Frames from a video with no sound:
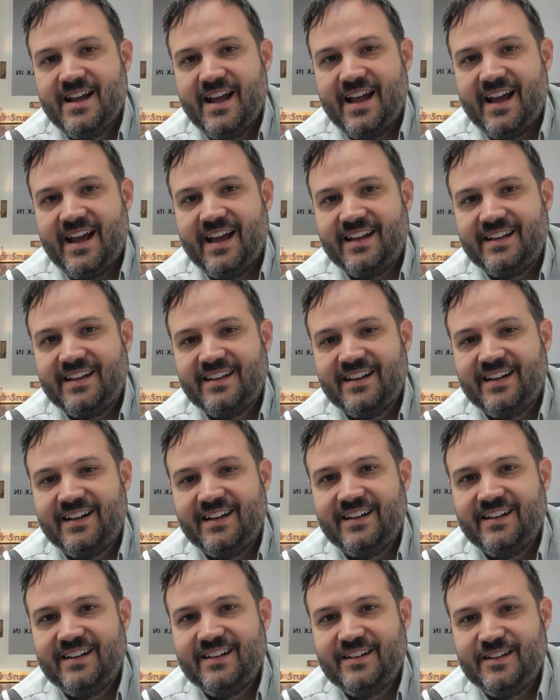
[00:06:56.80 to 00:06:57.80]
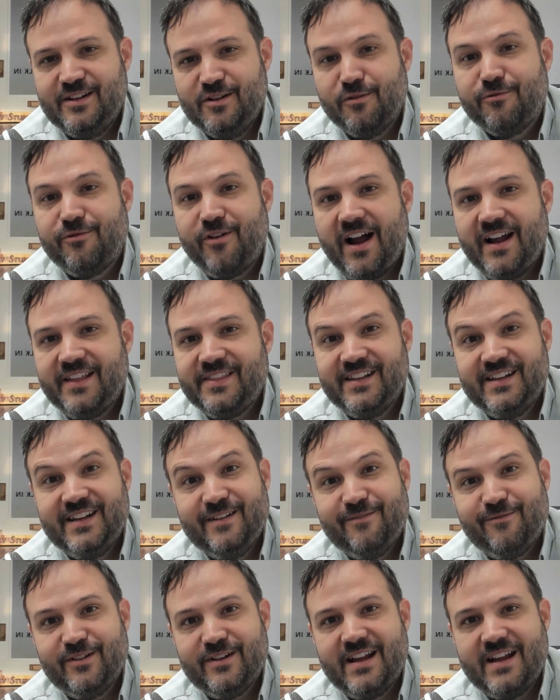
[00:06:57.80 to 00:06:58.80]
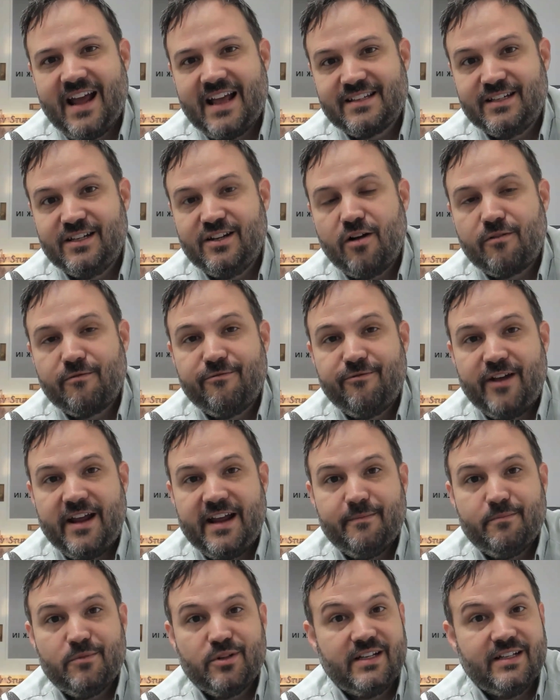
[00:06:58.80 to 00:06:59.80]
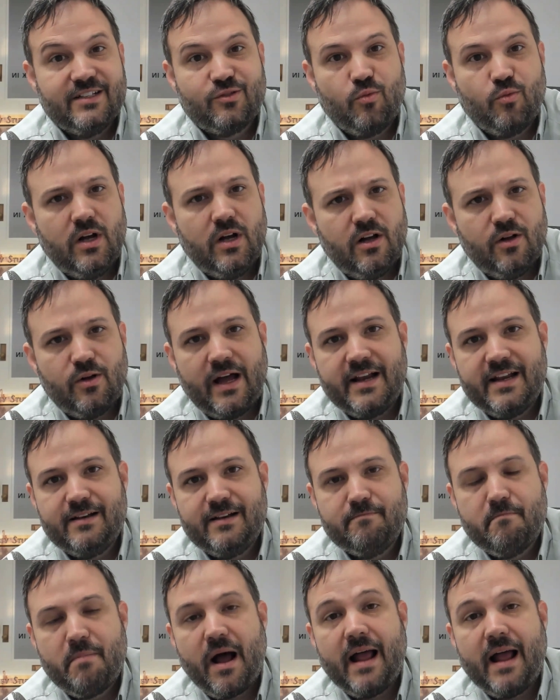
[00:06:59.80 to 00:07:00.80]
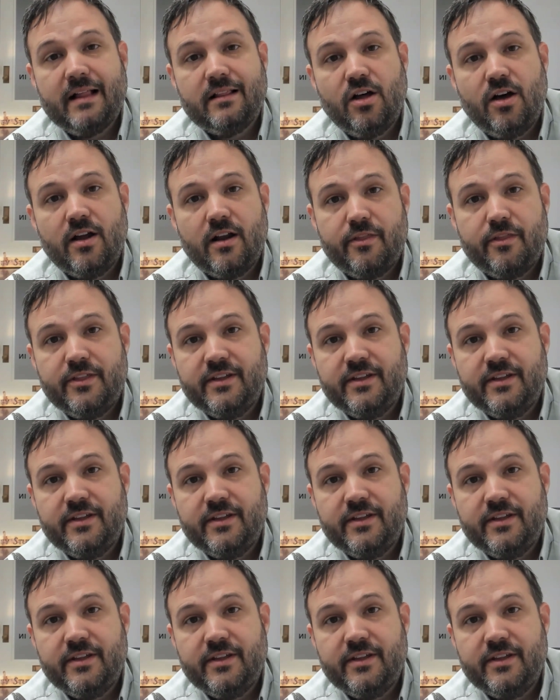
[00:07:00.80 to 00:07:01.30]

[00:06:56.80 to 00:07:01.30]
And you'll find that even as a young family as well, I didn't buy a lot of